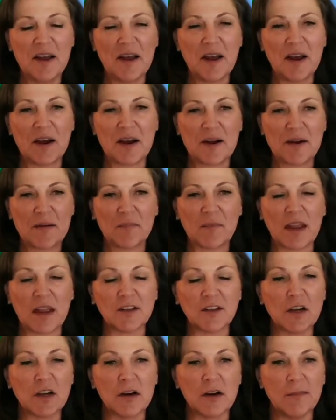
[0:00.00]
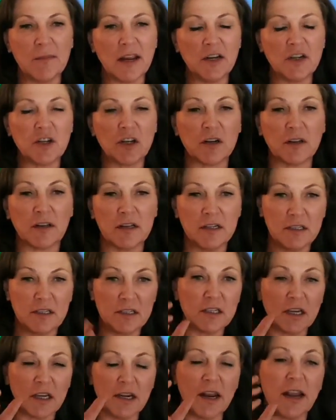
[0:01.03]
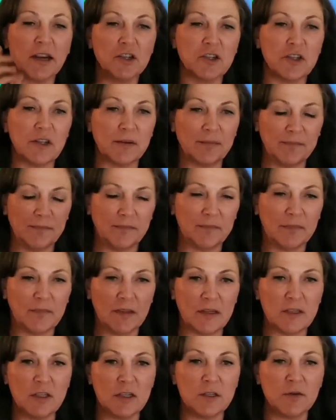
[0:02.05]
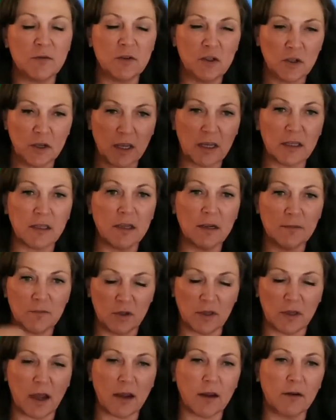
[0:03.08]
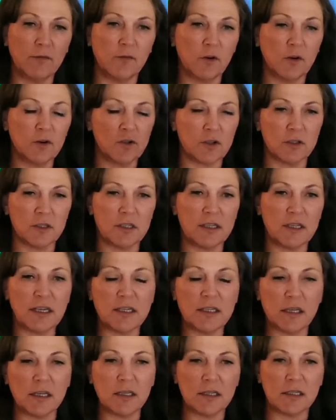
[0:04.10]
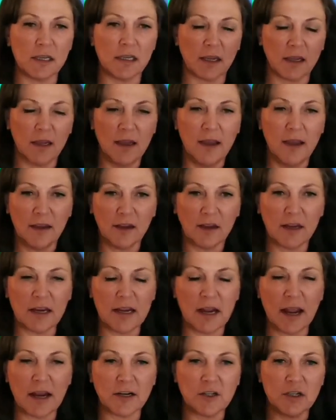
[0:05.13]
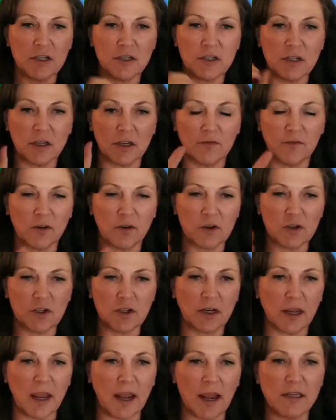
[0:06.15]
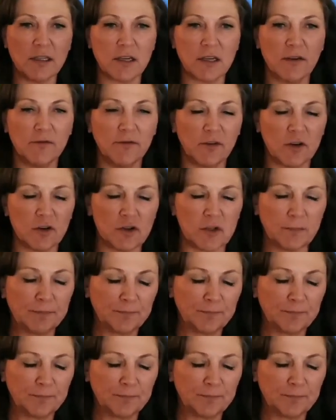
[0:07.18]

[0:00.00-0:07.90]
That's automation. This is connection. This is to get them to that conversion. CCC, connection to conversion, case conversion.